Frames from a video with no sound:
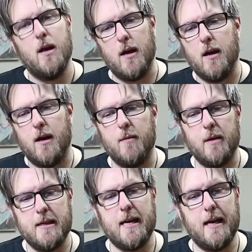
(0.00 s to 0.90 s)

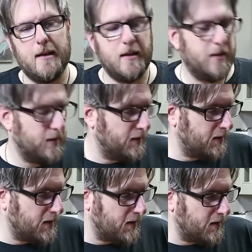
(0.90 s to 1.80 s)
My dad
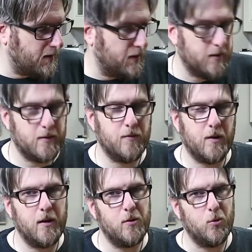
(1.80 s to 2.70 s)
is a
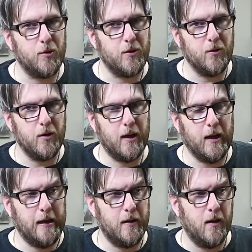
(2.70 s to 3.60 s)
very cool dude,
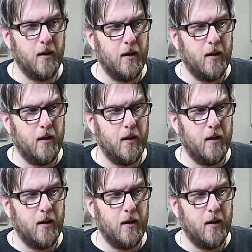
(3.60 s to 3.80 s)
and